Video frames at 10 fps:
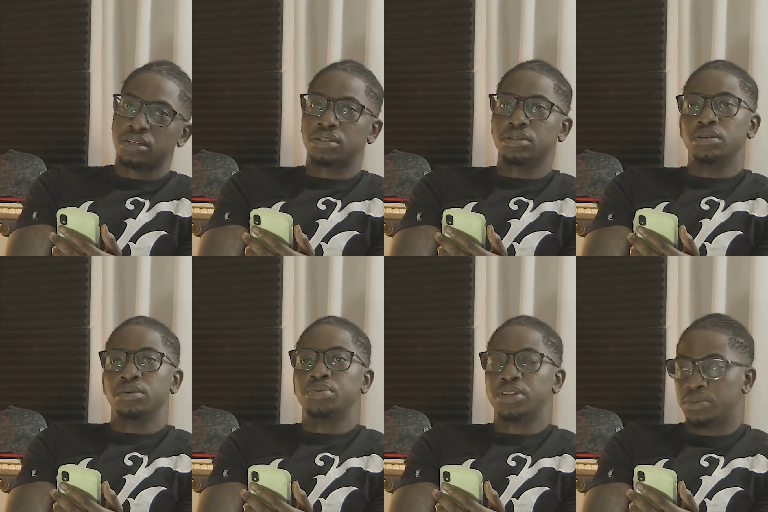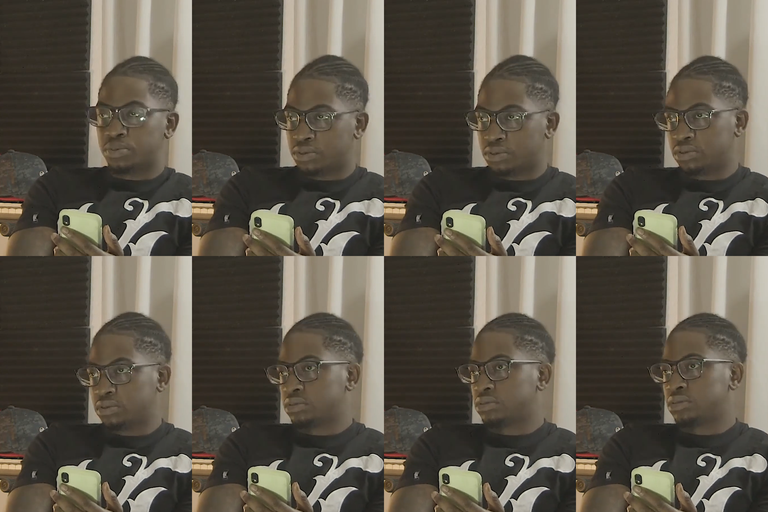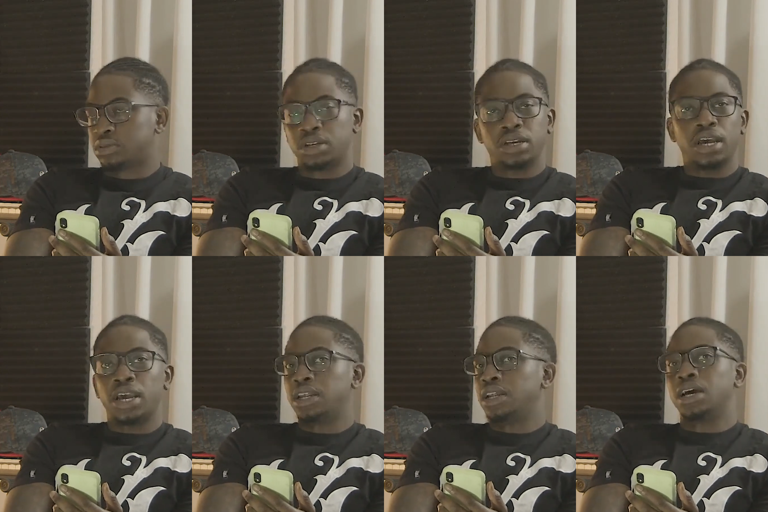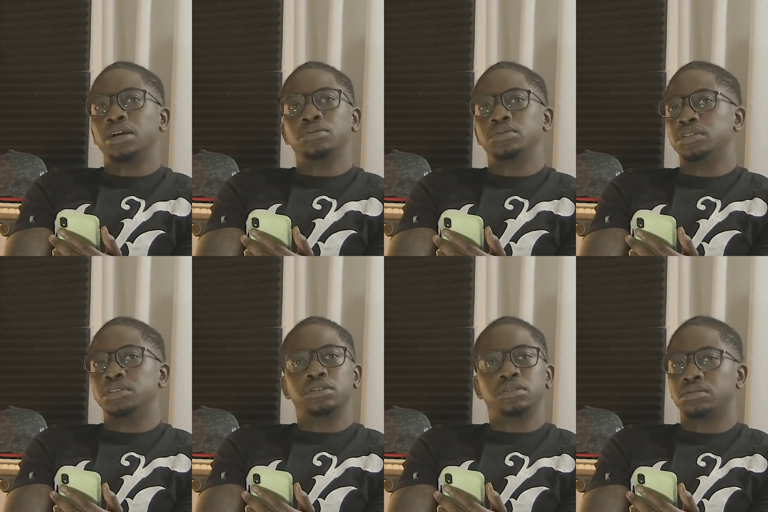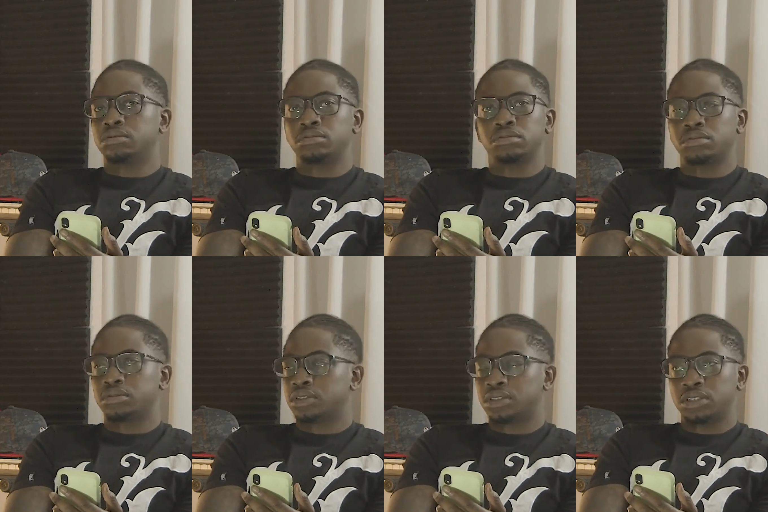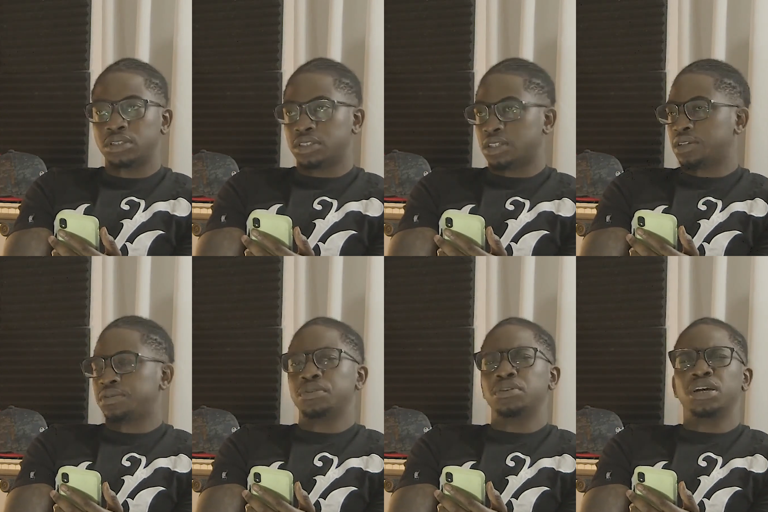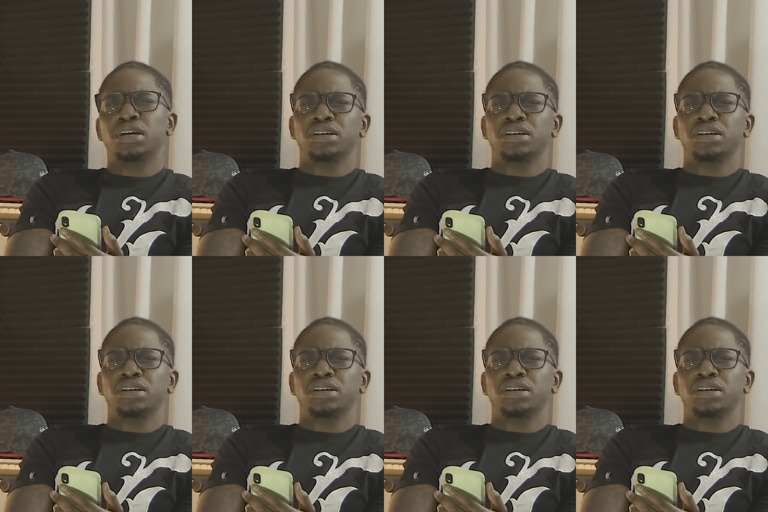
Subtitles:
to people, any language. Because I just feel like